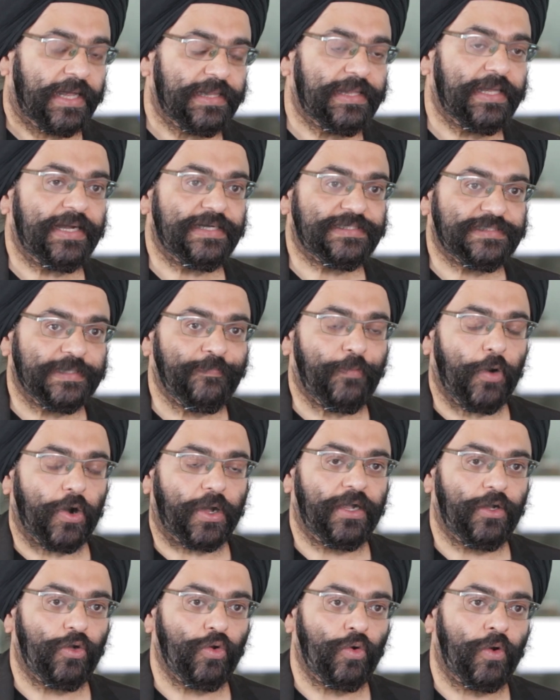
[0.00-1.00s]
I think it's
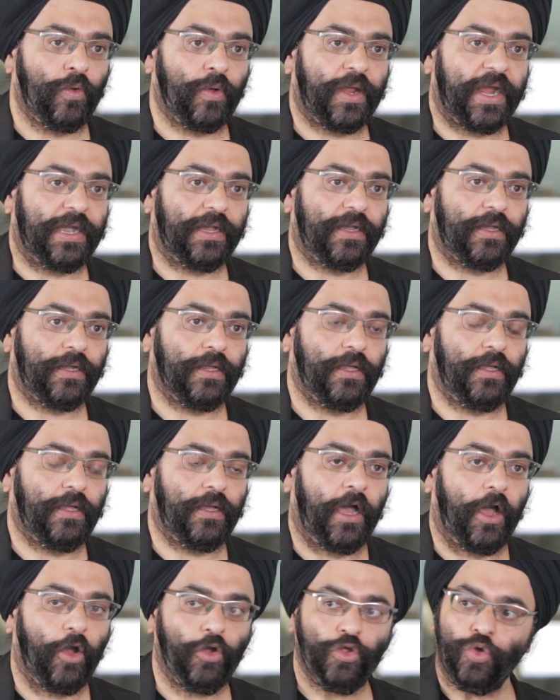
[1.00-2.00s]
important to look at
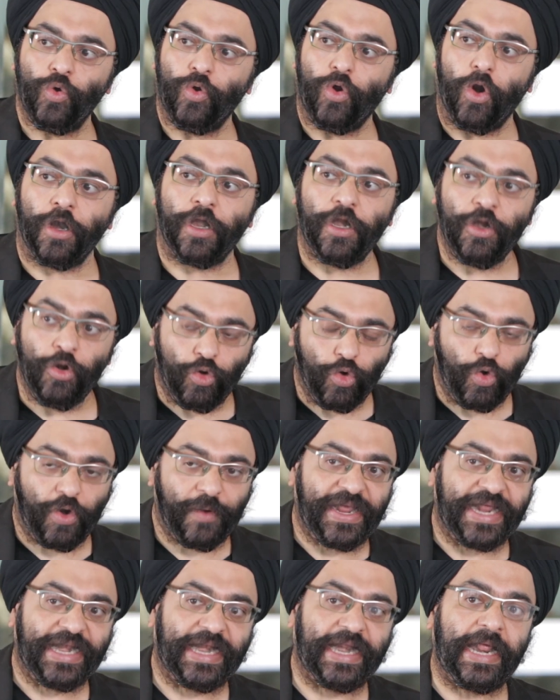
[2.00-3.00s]
how you continue to
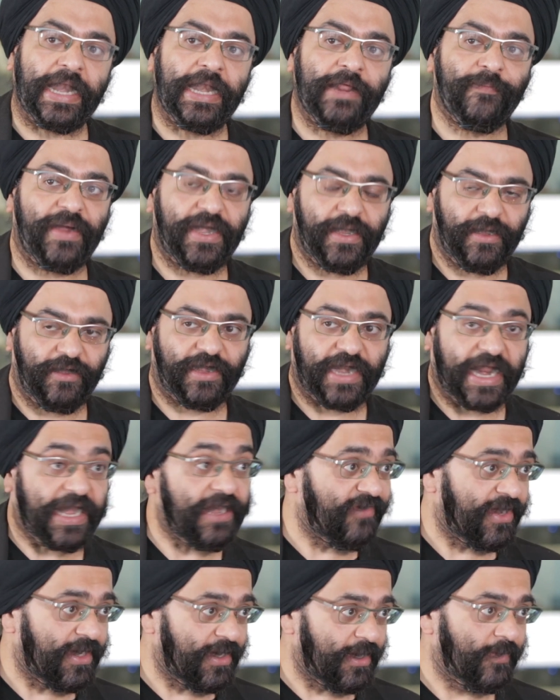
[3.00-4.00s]
remain
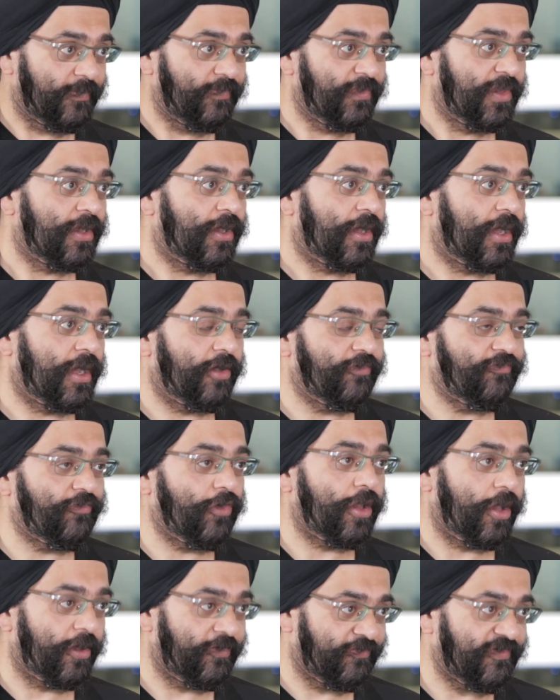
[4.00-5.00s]
relevant
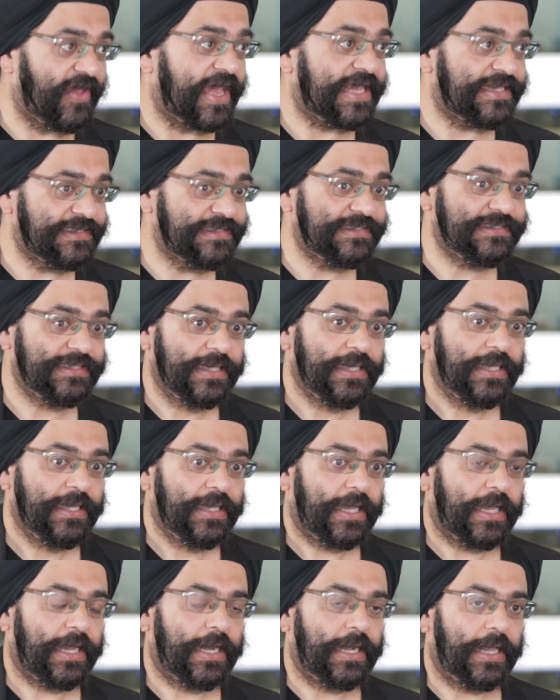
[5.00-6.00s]
for your fans.
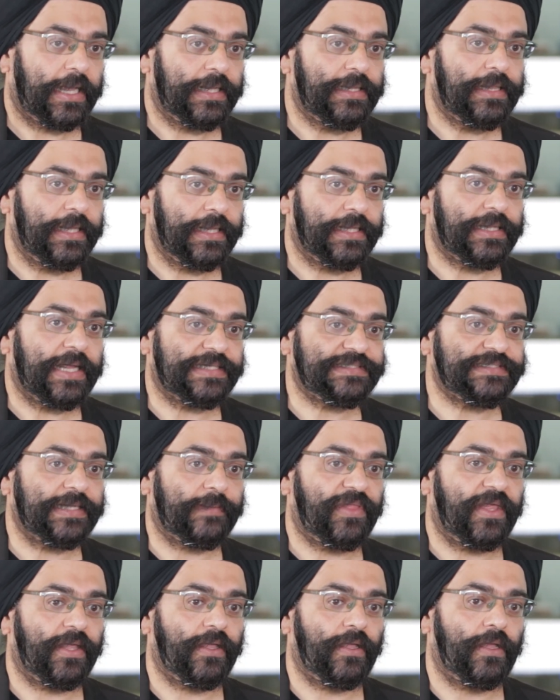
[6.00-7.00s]
And I think that's
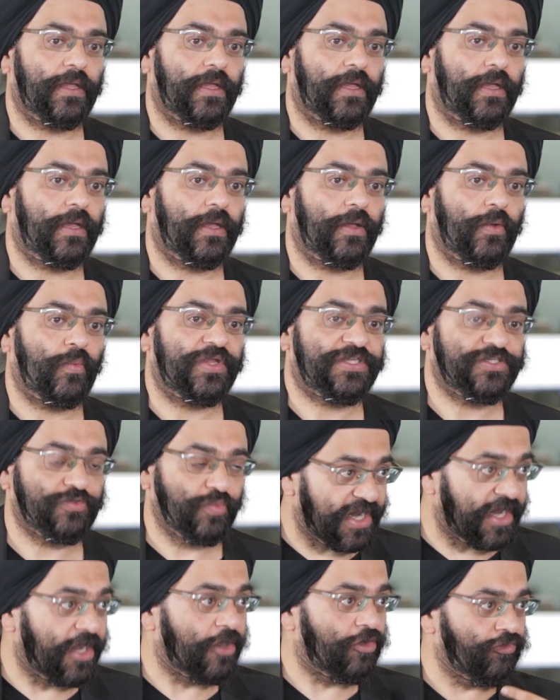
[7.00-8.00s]
something which
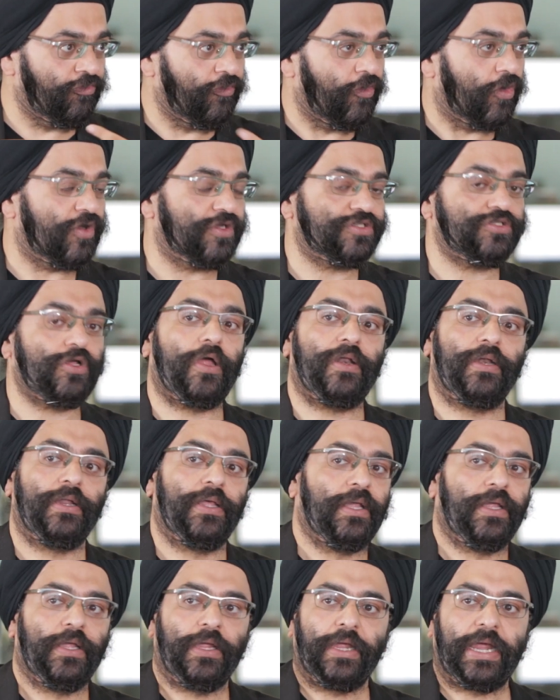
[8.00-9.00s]
we need to focus on.
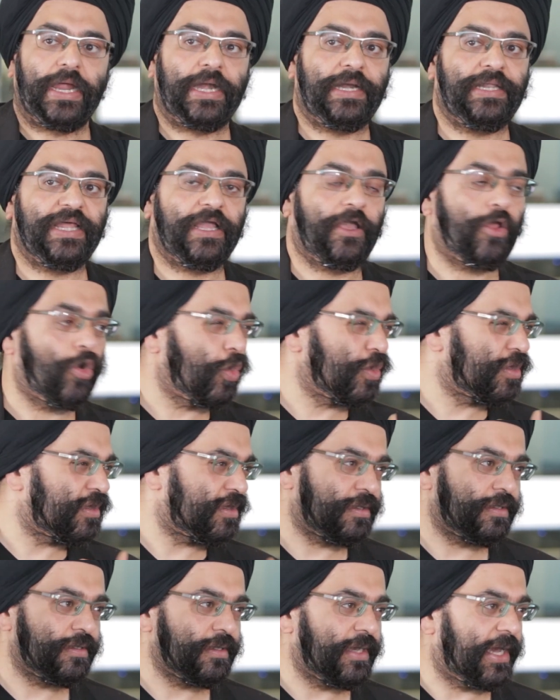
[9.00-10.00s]
And the growth,